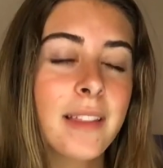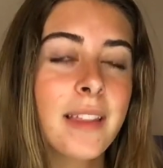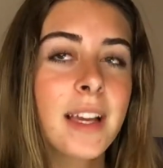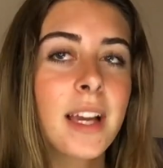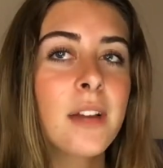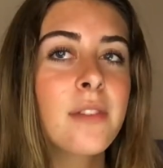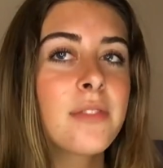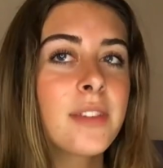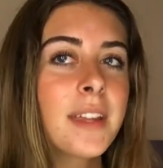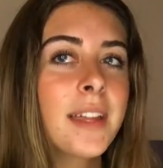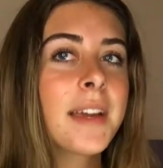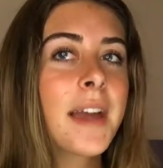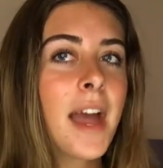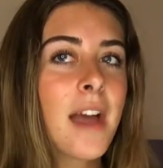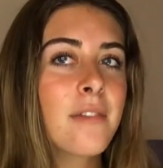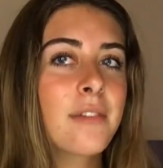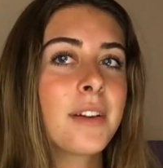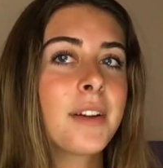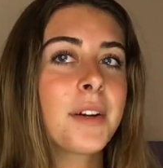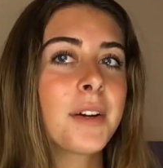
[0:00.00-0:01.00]
Like, I feel like
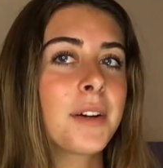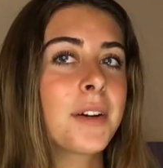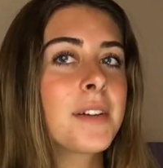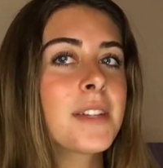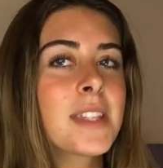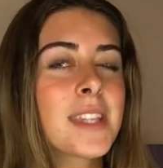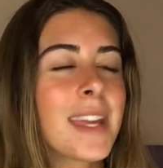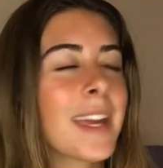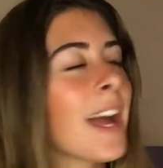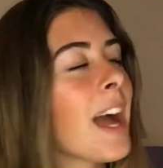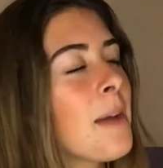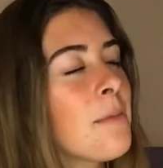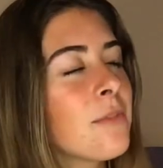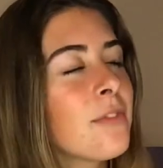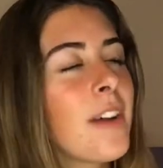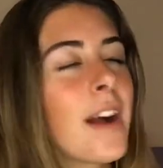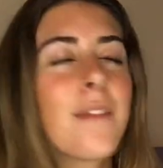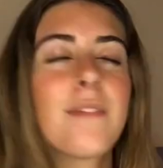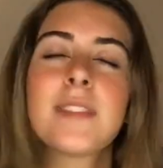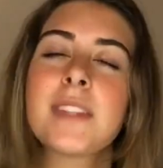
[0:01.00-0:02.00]
every girl is like, I'm
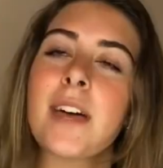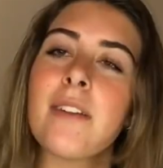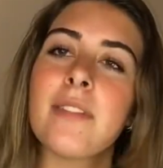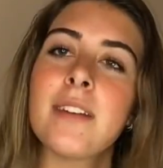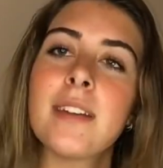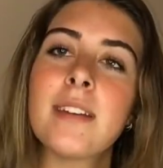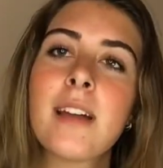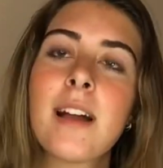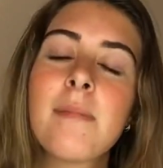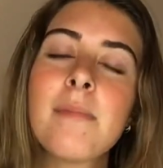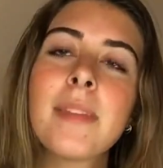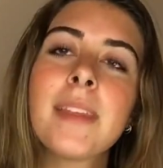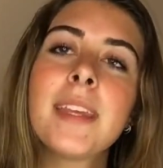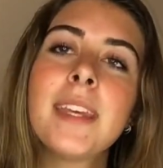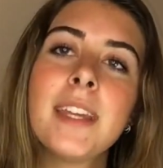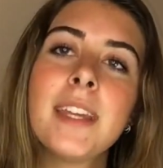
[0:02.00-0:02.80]
5'7". I'm like,